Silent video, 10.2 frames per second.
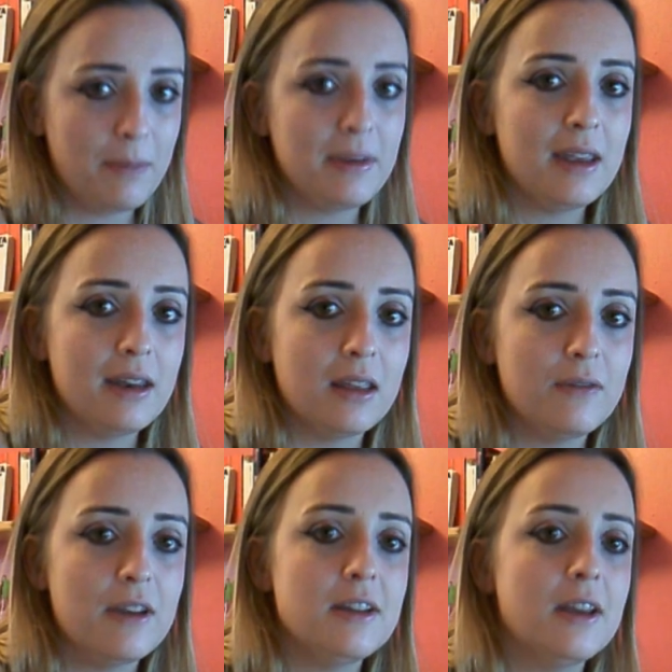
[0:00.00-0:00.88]
the beginning of the
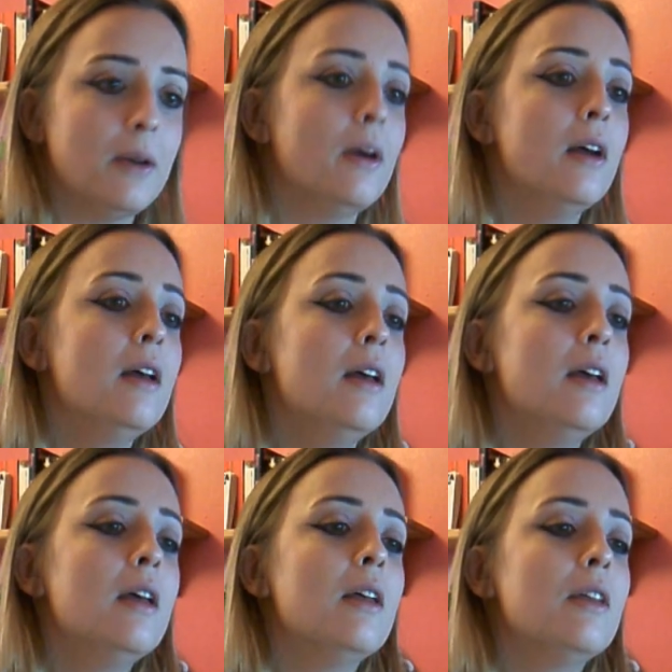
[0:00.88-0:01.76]
video,
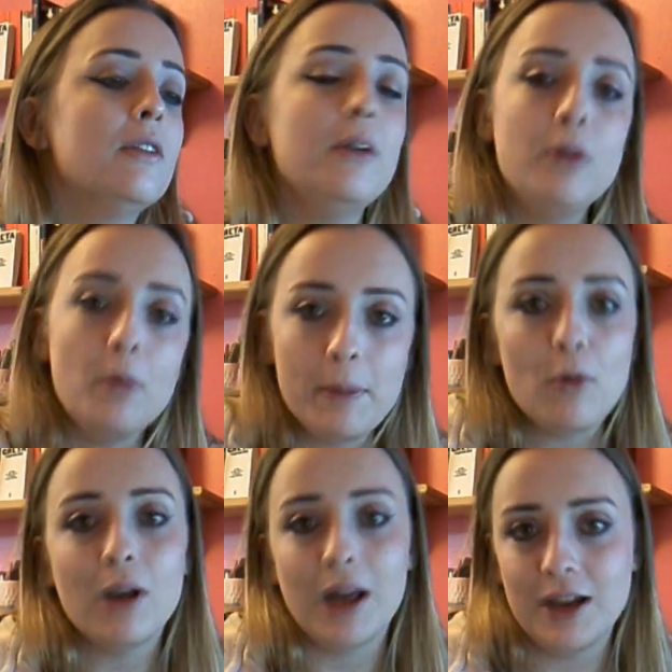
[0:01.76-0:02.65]
so you'll be
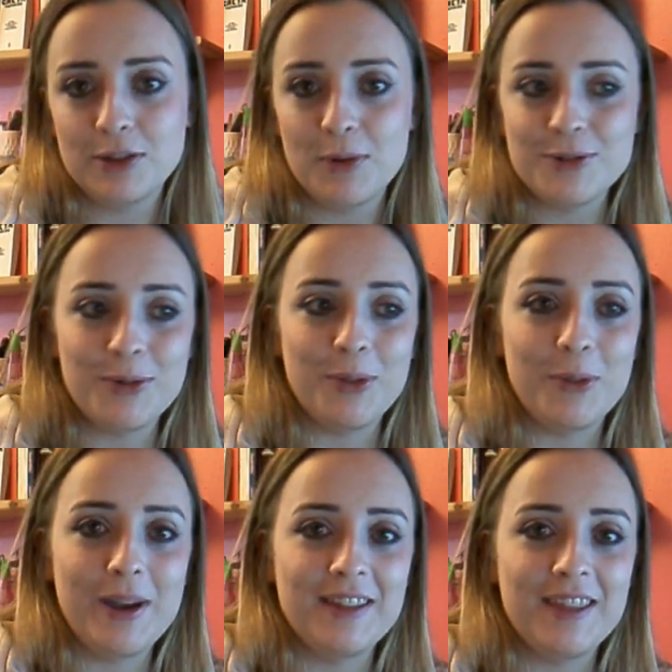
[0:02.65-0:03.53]
more likely to watch all the
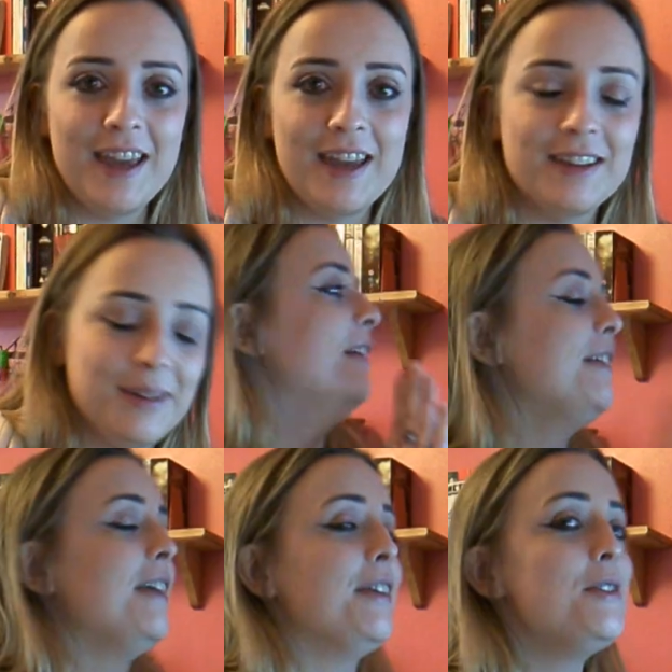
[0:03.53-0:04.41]
way to the end.
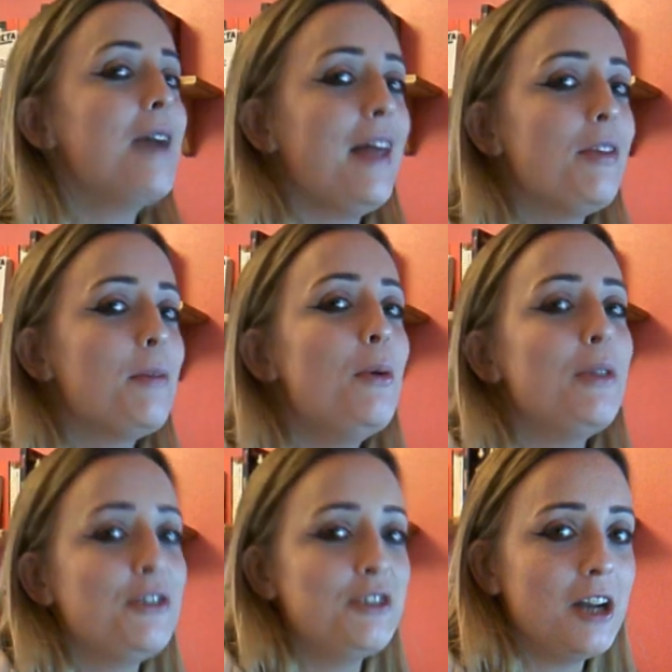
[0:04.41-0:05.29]
Yes, you can
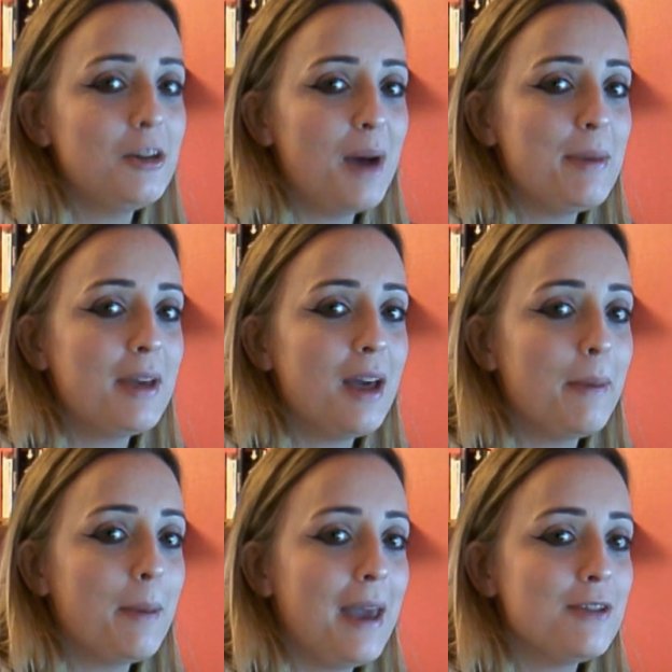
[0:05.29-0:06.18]
support this channel by
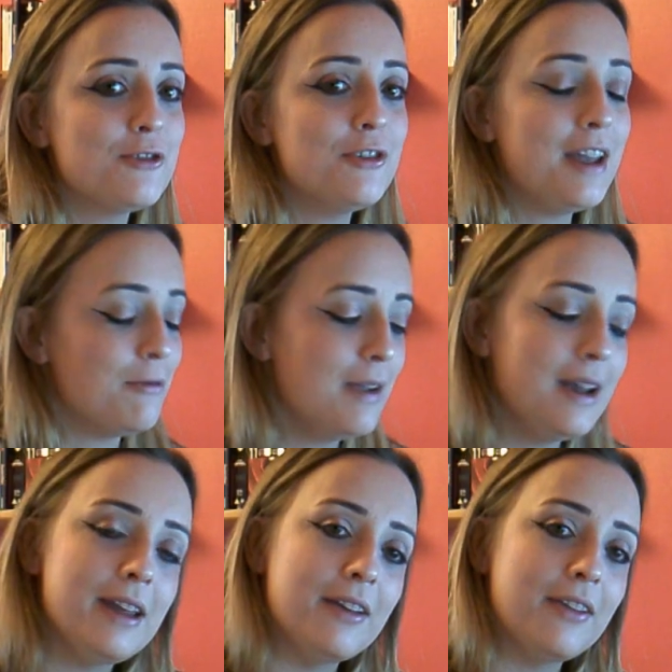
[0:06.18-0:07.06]
becoming a patron. It
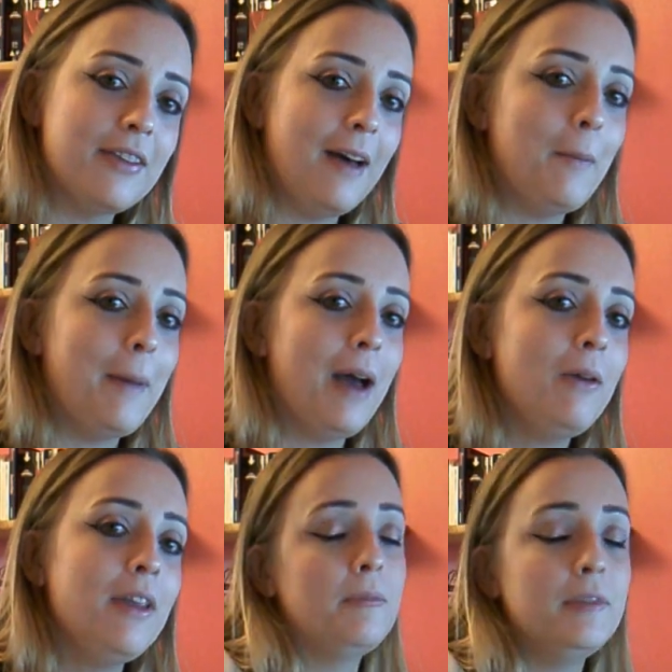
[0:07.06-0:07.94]
really does help
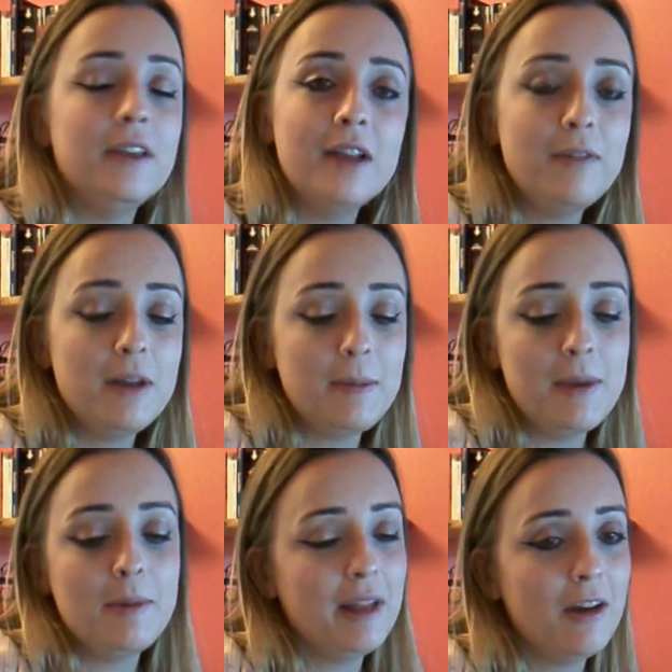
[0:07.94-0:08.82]
out. These lovely
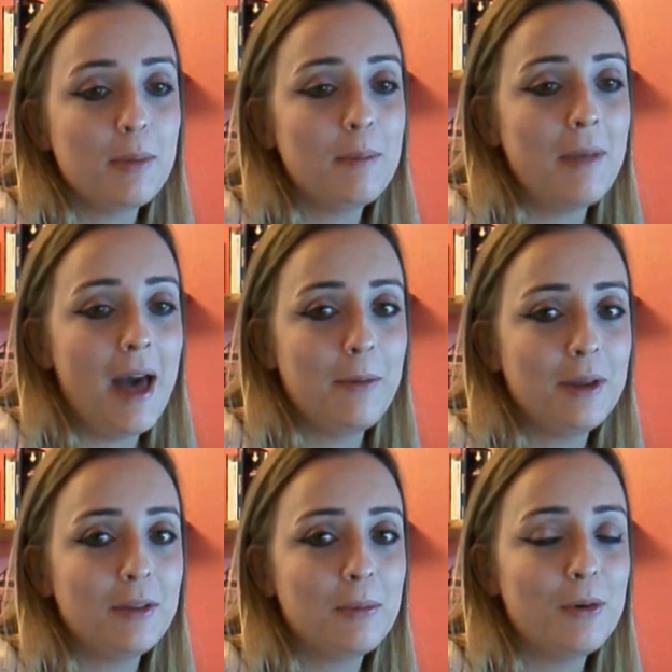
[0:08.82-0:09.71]
people here have been
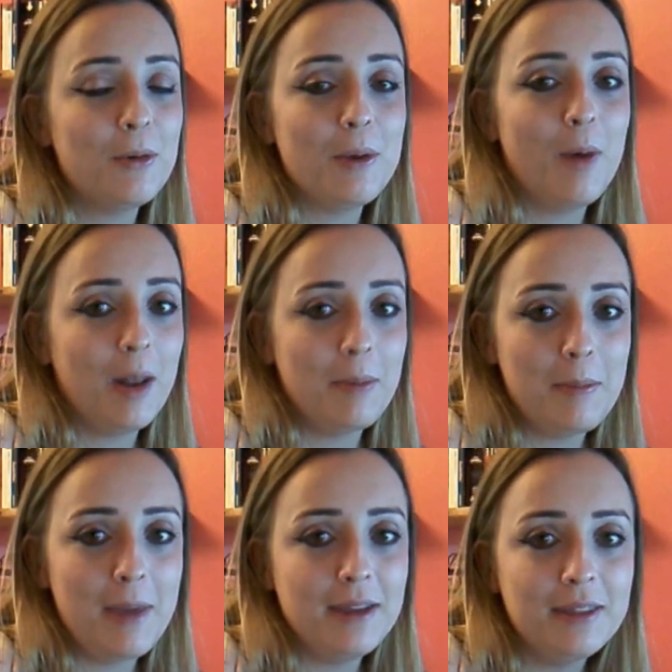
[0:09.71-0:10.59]
helping support me while I've
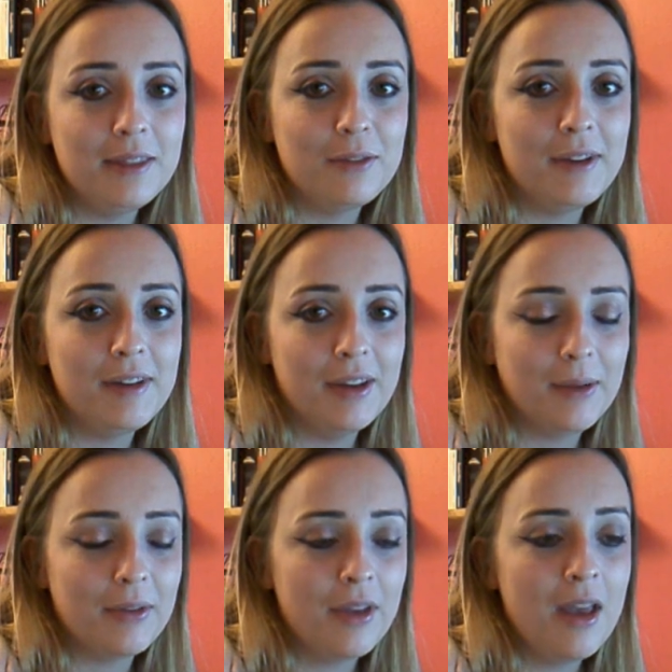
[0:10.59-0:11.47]
been making these
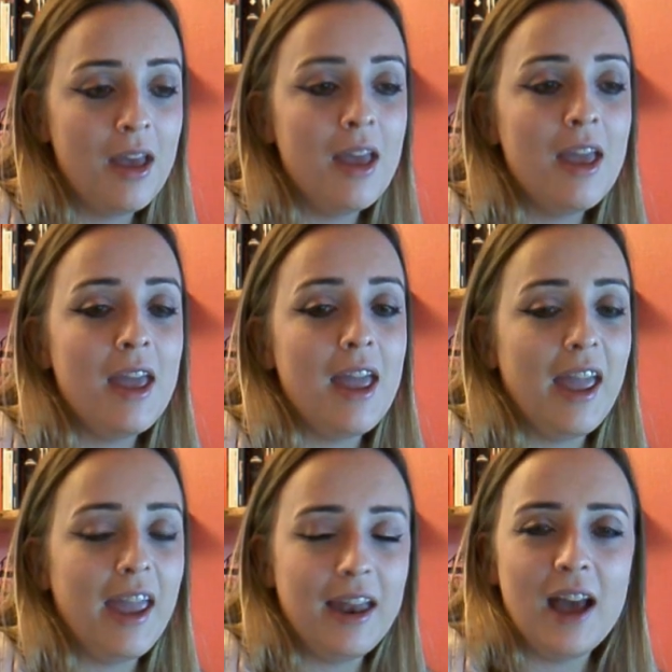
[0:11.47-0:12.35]
videos.
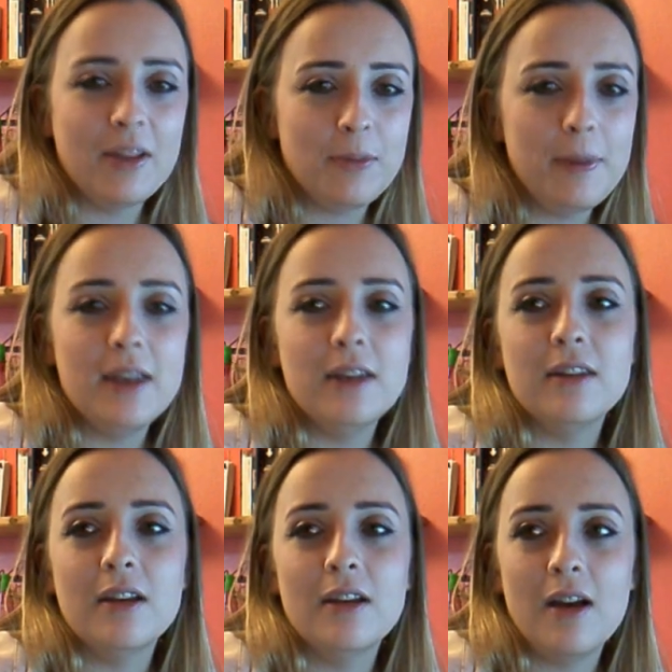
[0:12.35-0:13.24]
It has
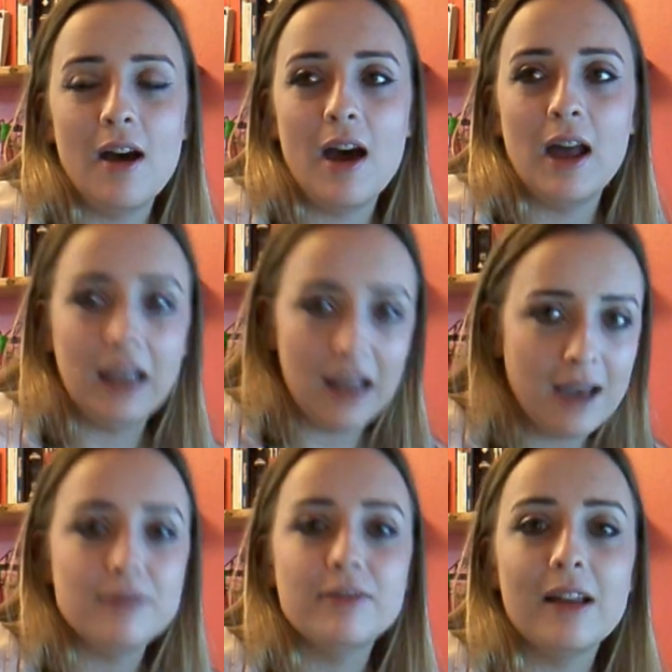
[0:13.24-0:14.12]
been a
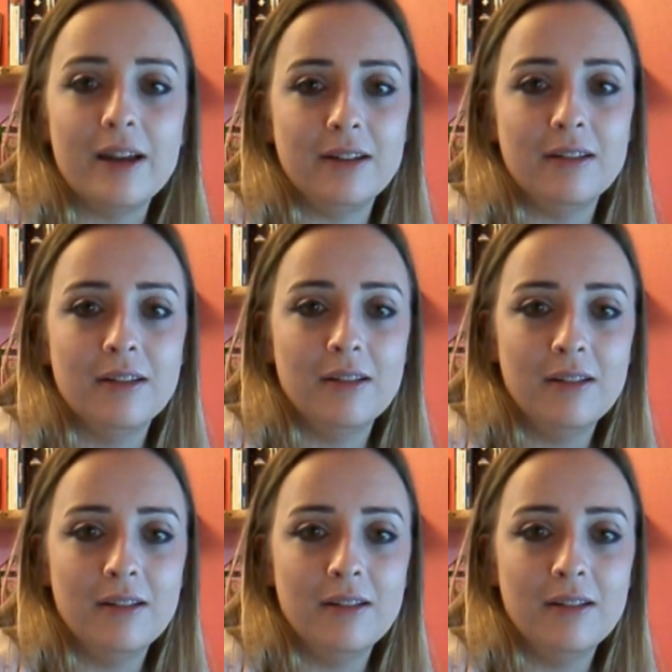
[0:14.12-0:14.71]
lifeline